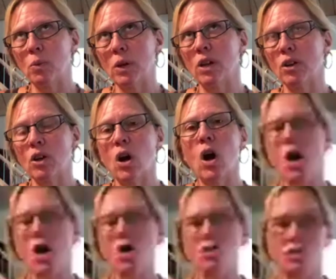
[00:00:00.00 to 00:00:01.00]
we are
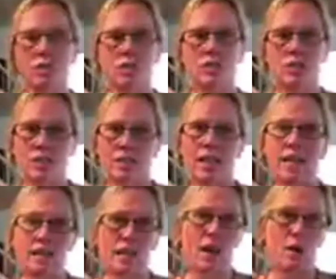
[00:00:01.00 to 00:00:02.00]
called to
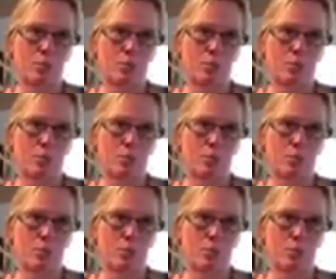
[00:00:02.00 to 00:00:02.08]
stand